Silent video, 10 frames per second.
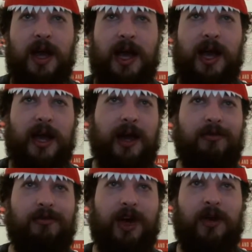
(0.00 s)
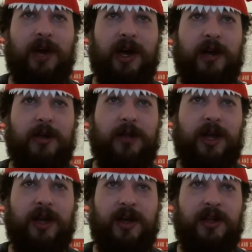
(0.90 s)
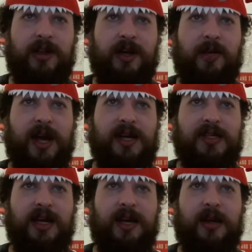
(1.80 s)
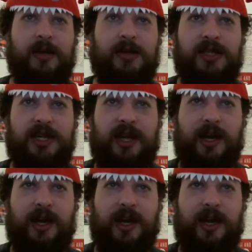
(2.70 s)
and I found under the grasslands and